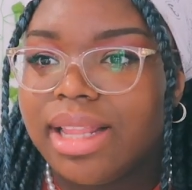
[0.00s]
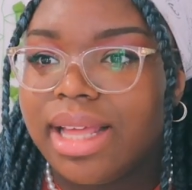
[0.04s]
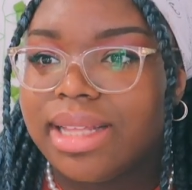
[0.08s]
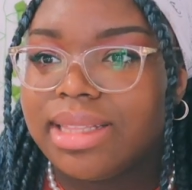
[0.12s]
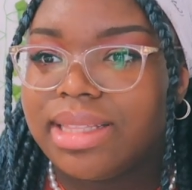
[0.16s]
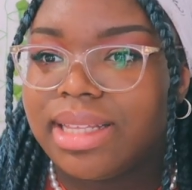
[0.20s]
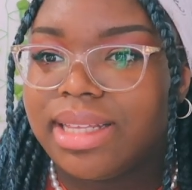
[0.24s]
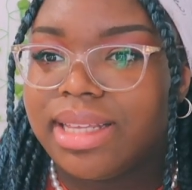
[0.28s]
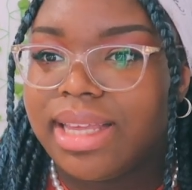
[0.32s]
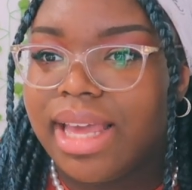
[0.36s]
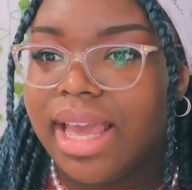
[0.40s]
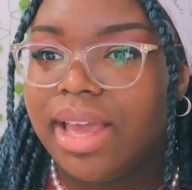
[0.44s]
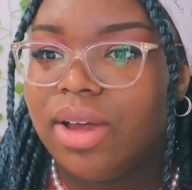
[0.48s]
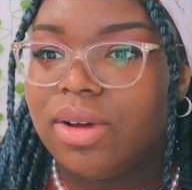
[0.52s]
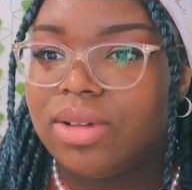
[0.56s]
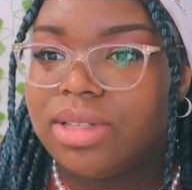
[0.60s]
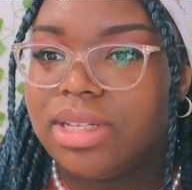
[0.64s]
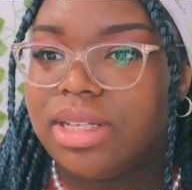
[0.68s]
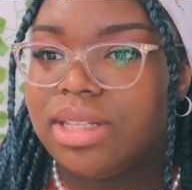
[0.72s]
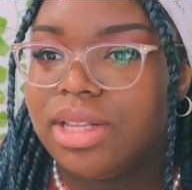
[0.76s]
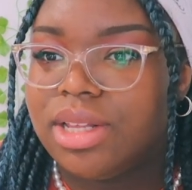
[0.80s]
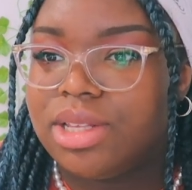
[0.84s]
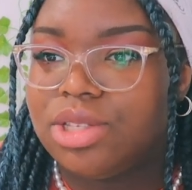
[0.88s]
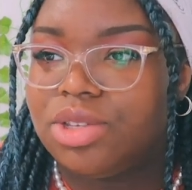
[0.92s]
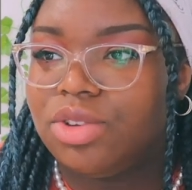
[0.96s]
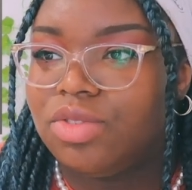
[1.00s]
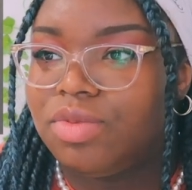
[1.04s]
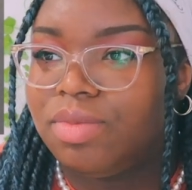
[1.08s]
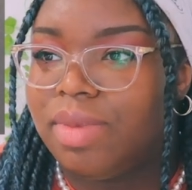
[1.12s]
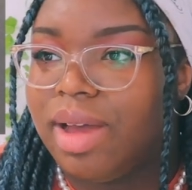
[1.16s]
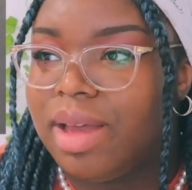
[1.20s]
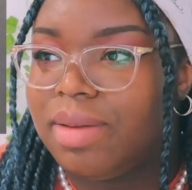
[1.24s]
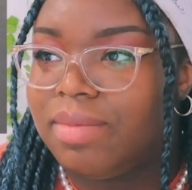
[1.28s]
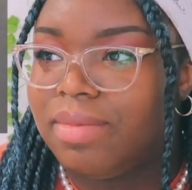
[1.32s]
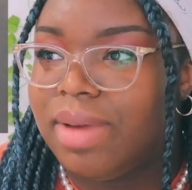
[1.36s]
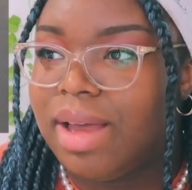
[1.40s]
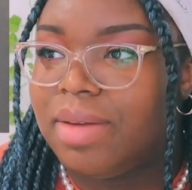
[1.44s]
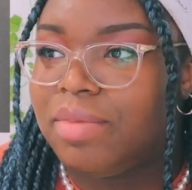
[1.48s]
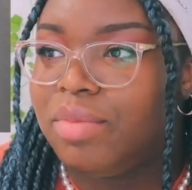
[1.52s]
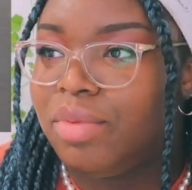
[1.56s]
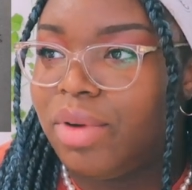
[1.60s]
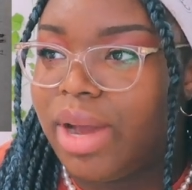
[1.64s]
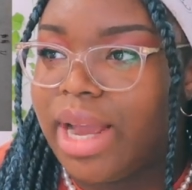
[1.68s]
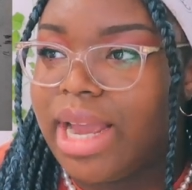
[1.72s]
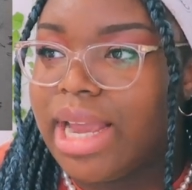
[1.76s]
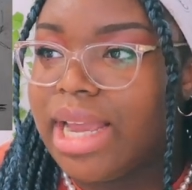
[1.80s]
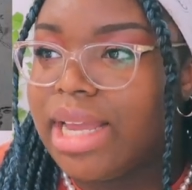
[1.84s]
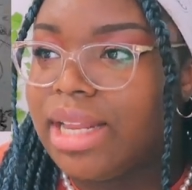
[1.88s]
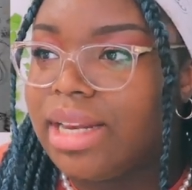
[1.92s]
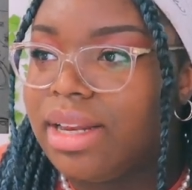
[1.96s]
like the chaoticness of my, my
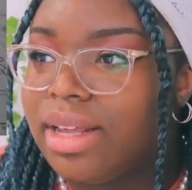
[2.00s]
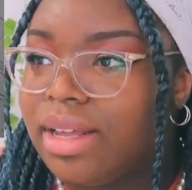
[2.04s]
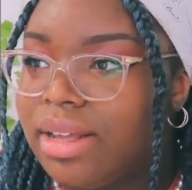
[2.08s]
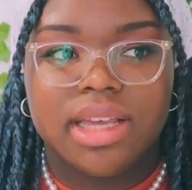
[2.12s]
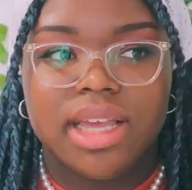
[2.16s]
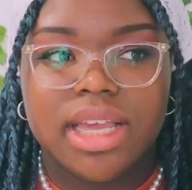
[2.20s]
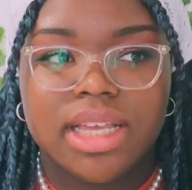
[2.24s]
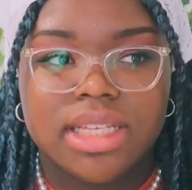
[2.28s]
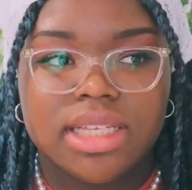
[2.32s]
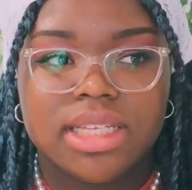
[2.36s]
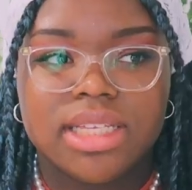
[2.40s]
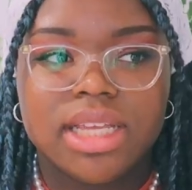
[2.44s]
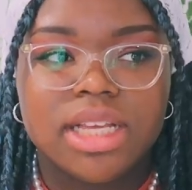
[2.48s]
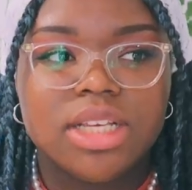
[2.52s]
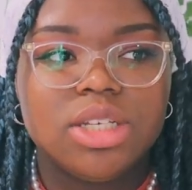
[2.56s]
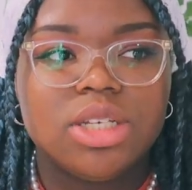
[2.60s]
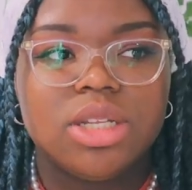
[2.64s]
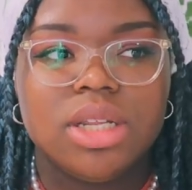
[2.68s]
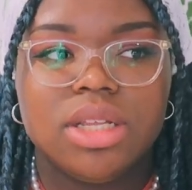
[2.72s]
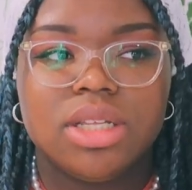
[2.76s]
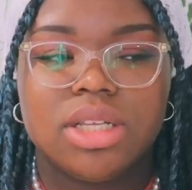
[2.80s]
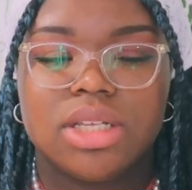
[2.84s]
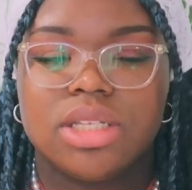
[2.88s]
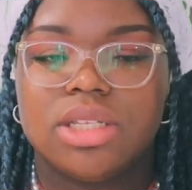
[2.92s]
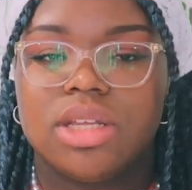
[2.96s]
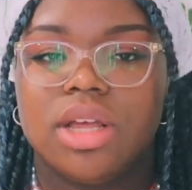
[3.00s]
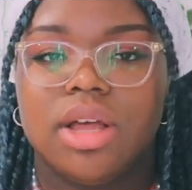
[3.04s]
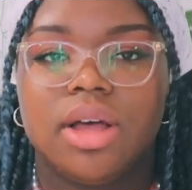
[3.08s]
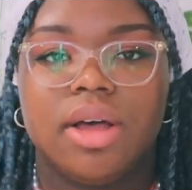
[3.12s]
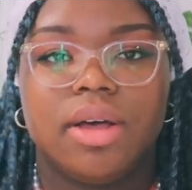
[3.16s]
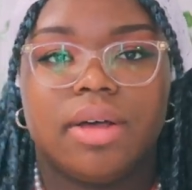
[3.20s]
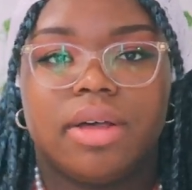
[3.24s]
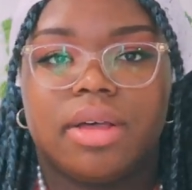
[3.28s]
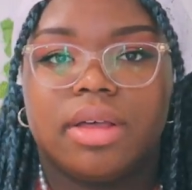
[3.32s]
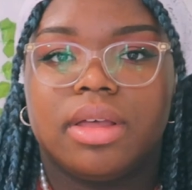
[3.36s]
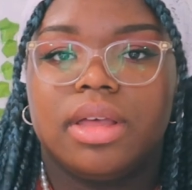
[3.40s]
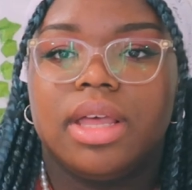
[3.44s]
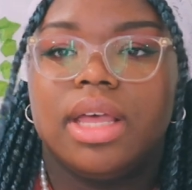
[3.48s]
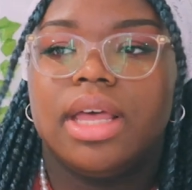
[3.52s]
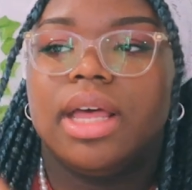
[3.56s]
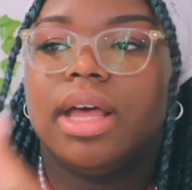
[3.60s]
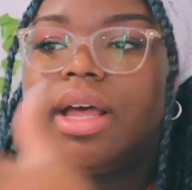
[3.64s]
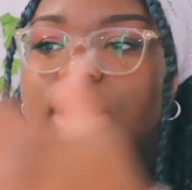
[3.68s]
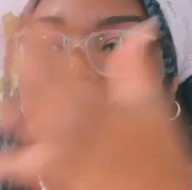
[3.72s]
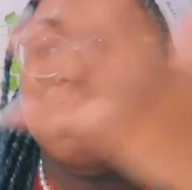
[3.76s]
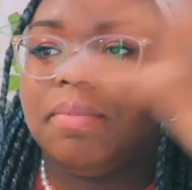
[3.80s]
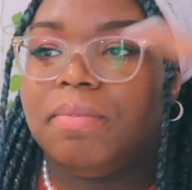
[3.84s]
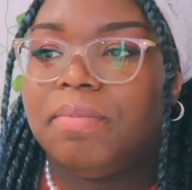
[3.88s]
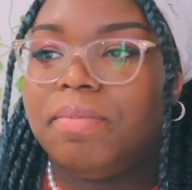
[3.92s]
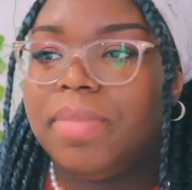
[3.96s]
brain is essentially just a
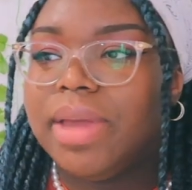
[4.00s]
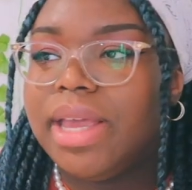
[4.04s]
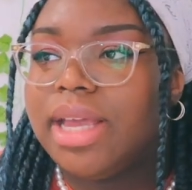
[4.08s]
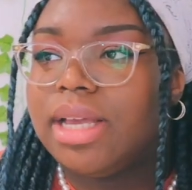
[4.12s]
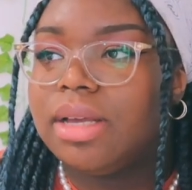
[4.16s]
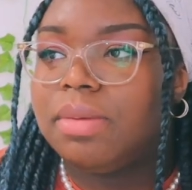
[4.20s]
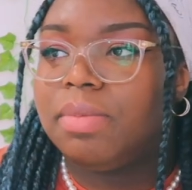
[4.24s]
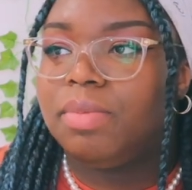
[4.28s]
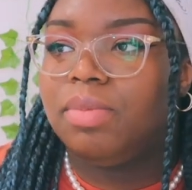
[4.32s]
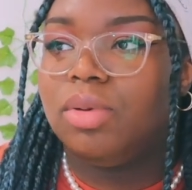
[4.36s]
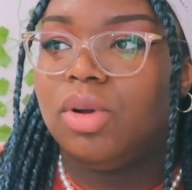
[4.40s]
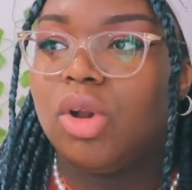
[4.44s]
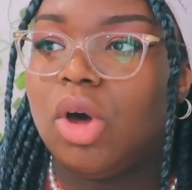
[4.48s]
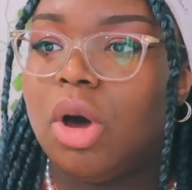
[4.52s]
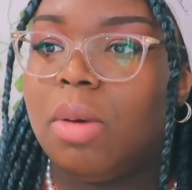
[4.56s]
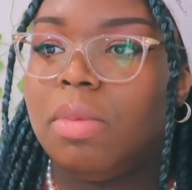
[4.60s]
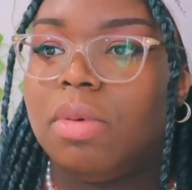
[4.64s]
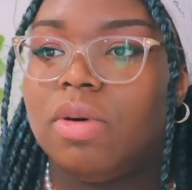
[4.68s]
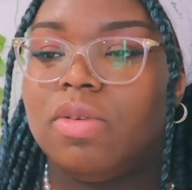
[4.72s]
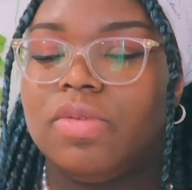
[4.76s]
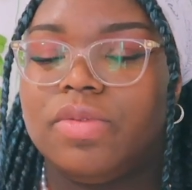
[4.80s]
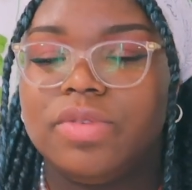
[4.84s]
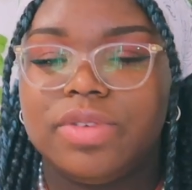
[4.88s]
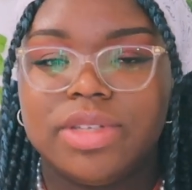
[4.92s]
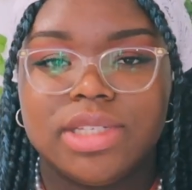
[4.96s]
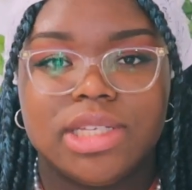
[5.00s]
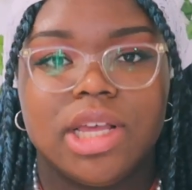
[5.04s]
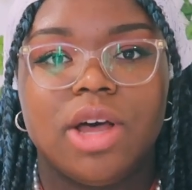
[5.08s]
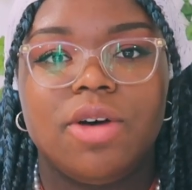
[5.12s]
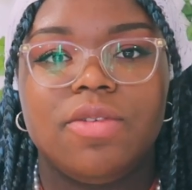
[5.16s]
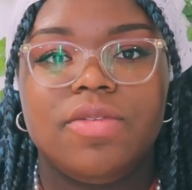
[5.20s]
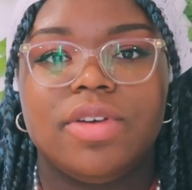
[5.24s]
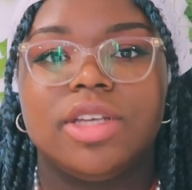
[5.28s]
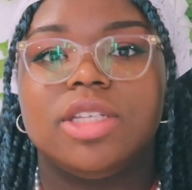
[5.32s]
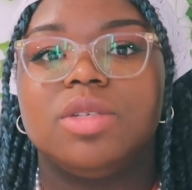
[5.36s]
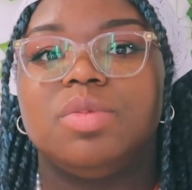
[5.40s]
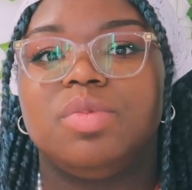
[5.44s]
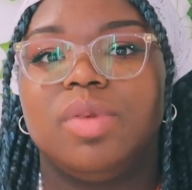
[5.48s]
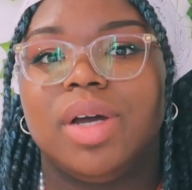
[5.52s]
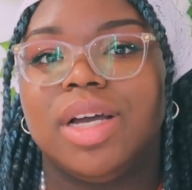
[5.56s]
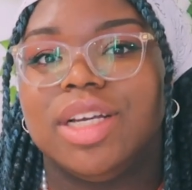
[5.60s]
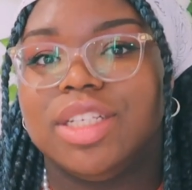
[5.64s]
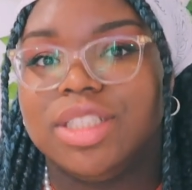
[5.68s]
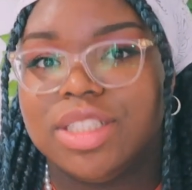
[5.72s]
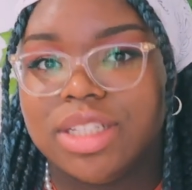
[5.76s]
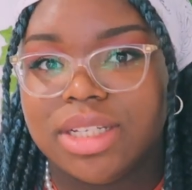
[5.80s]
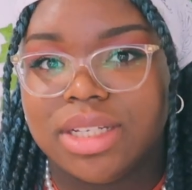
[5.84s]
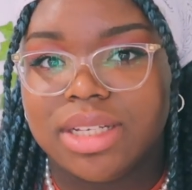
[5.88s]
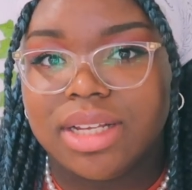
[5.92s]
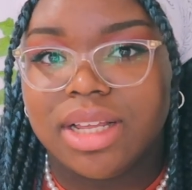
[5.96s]
a big blob of
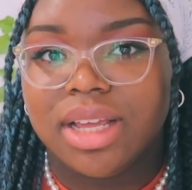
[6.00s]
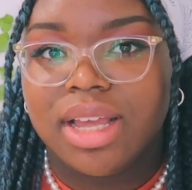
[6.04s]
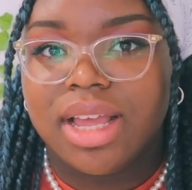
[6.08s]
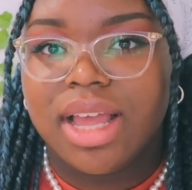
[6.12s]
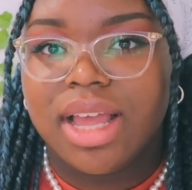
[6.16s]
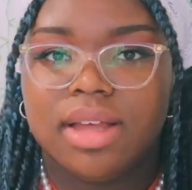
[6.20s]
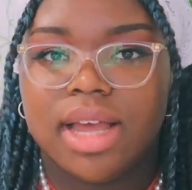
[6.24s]
self-expression.